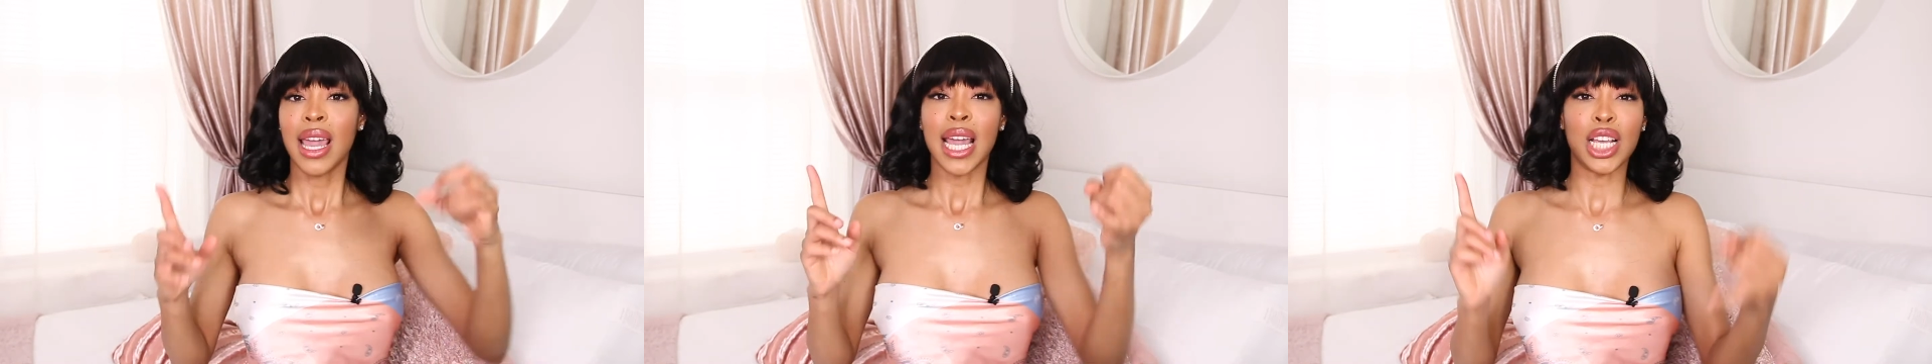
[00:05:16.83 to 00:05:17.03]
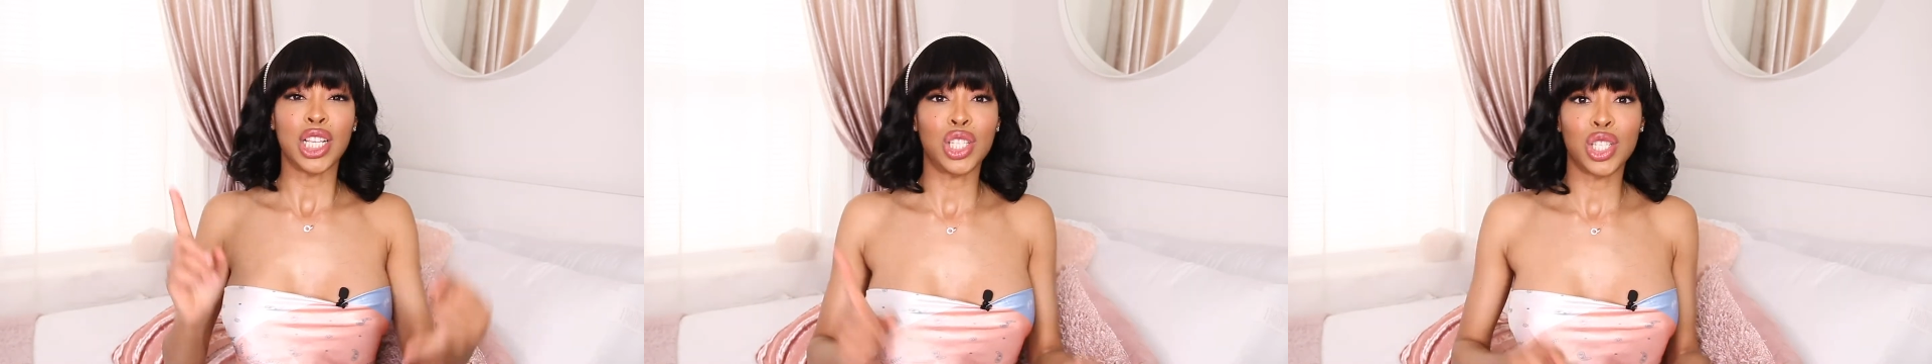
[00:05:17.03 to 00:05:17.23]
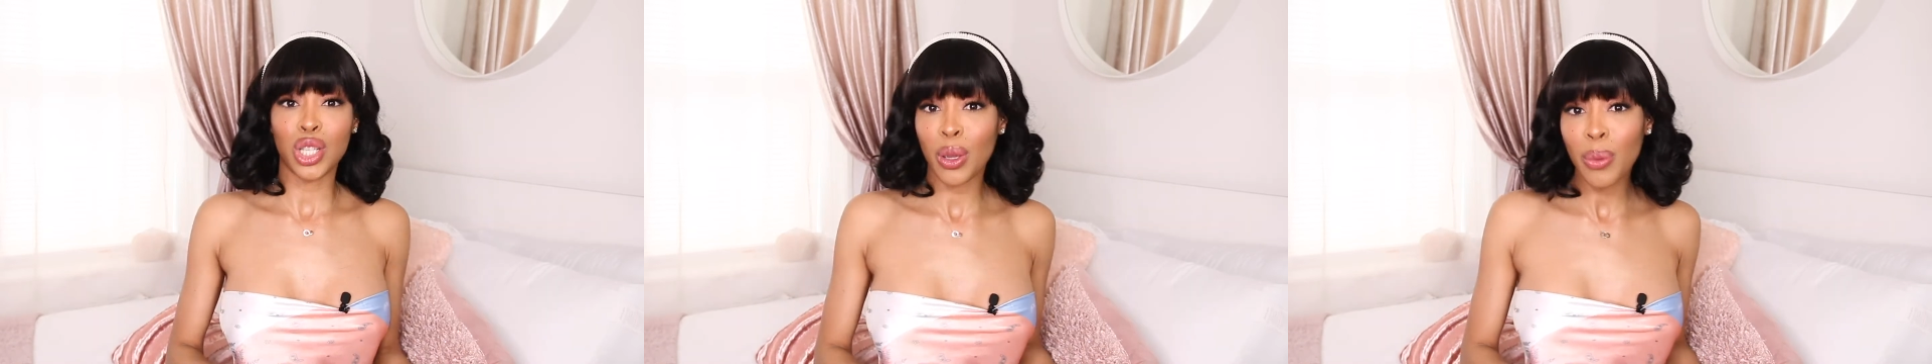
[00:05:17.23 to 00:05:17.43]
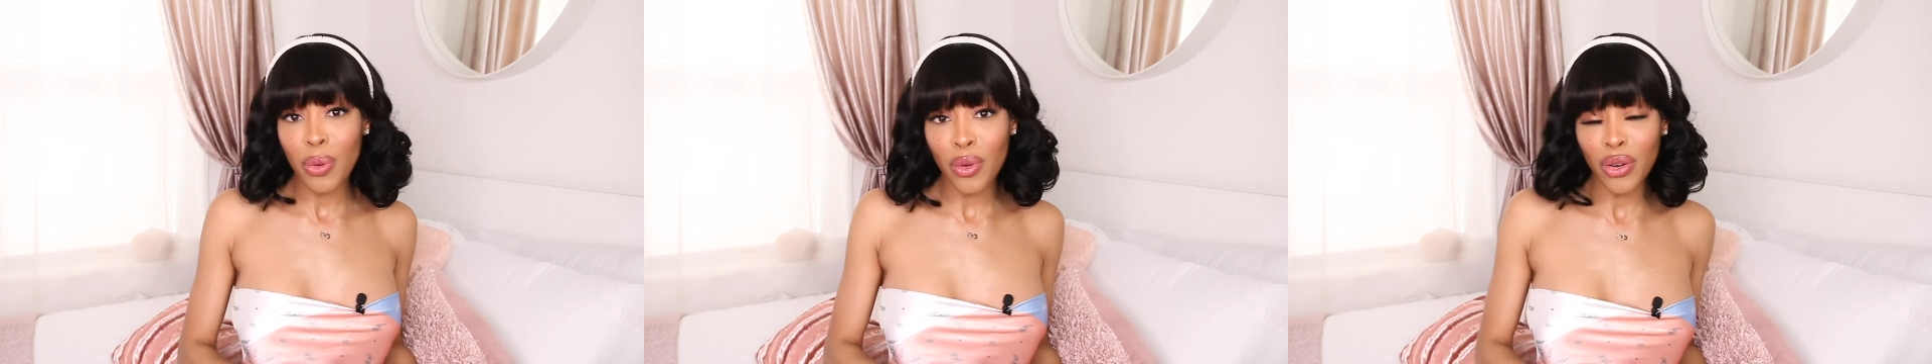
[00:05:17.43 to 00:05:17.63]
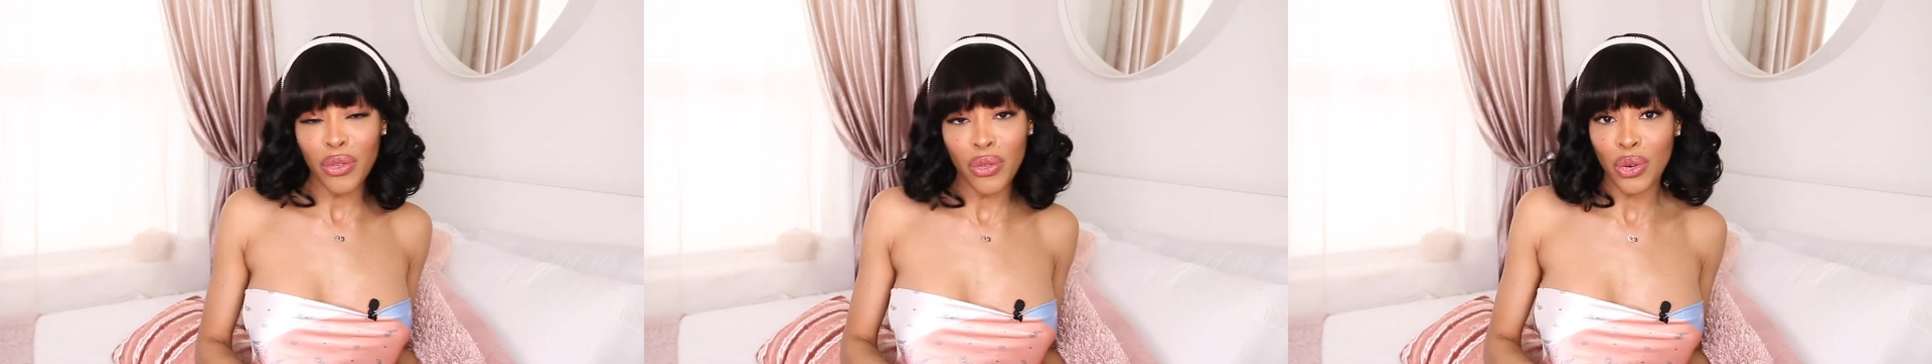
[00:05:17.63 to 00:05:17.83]
it's
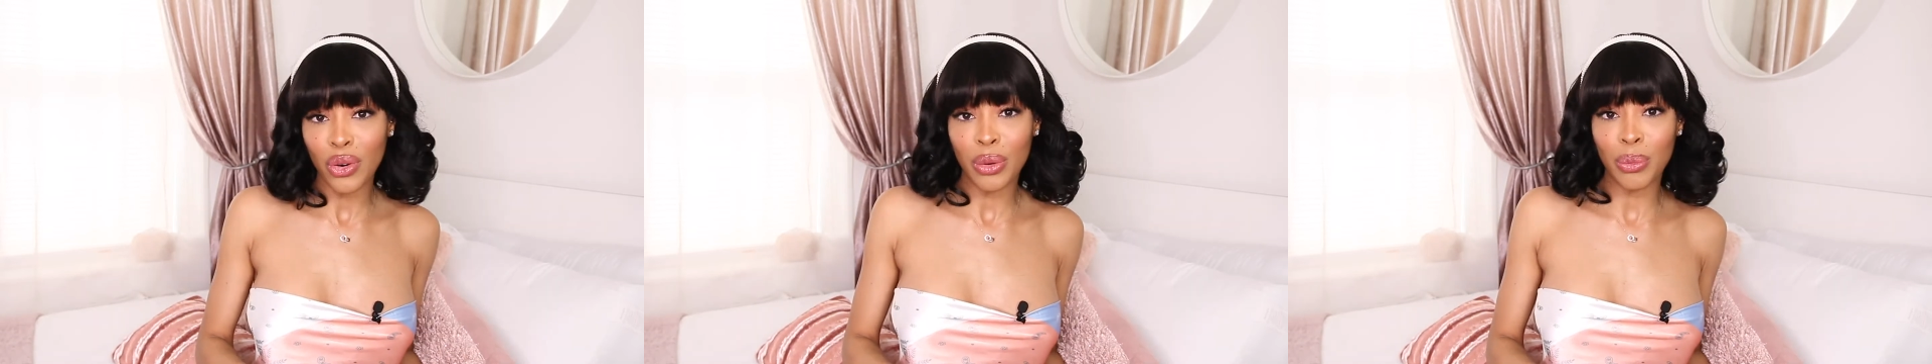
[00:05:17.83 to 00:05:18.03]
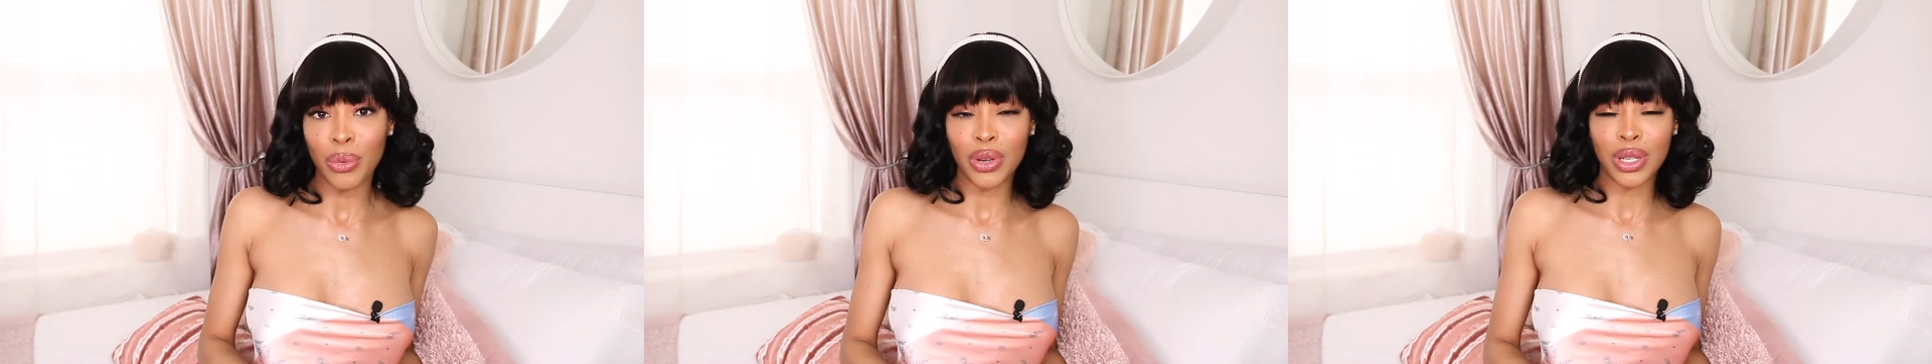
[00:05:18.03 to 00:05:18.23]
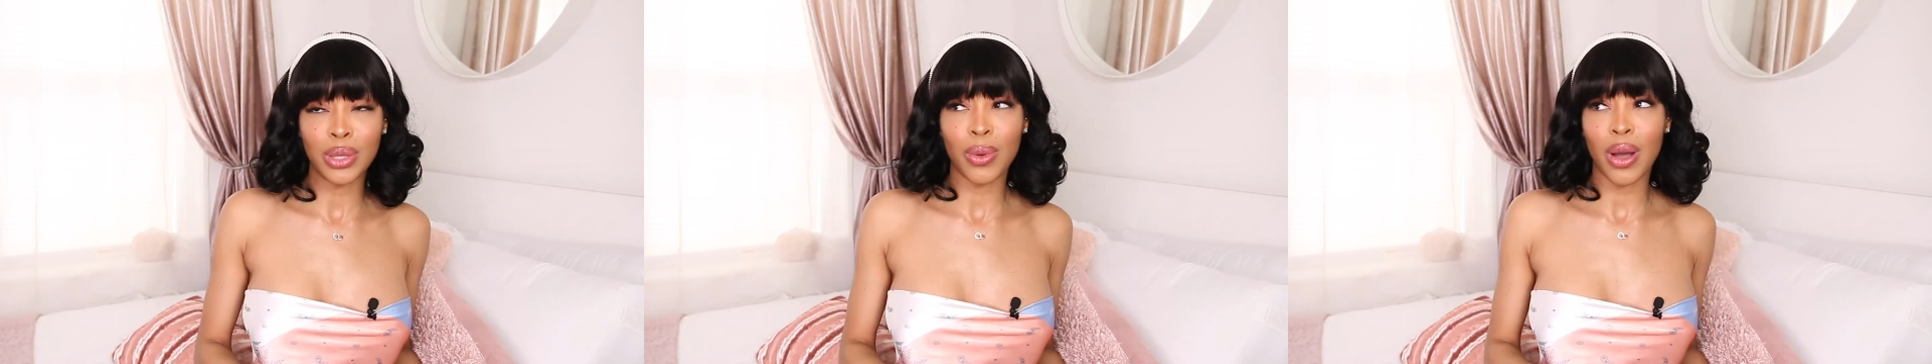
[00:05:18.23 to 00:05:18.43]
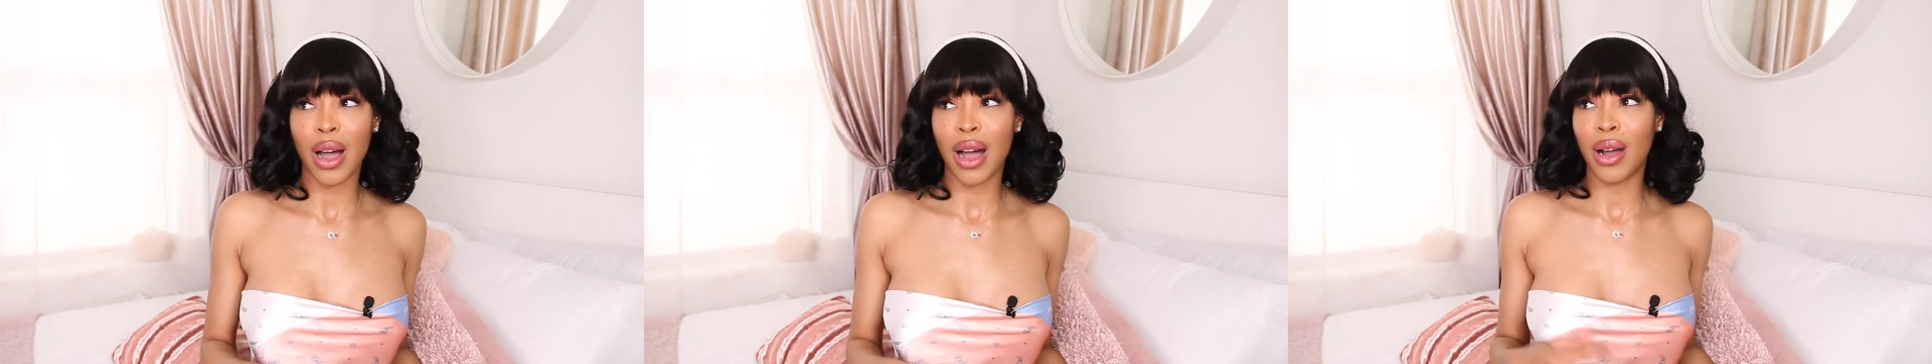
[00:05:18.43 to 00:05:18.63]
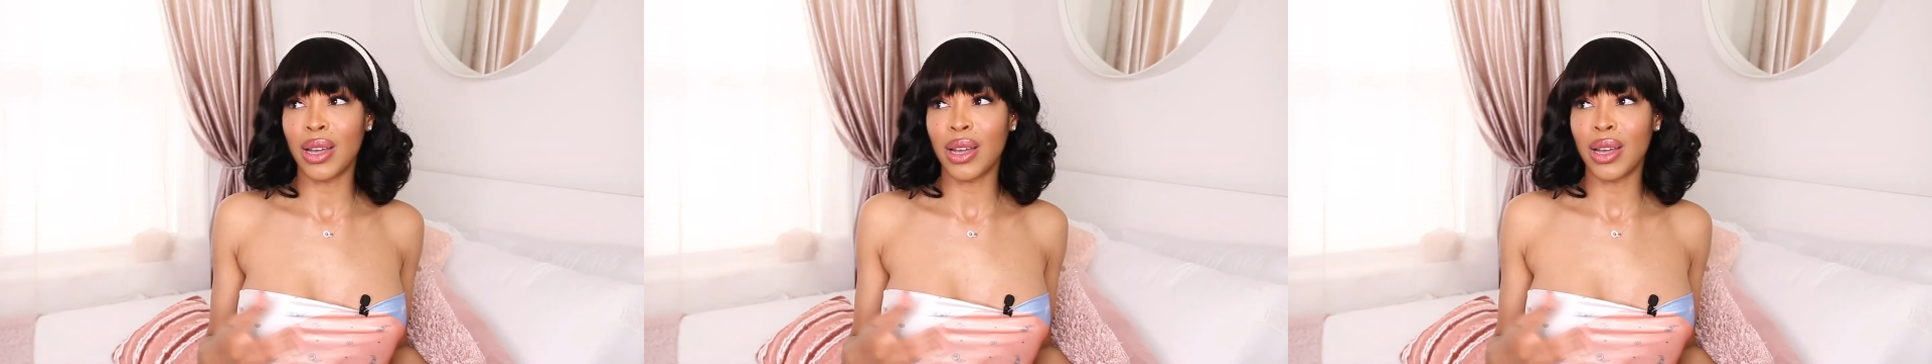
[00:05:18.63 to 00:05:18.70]
super affordable as well.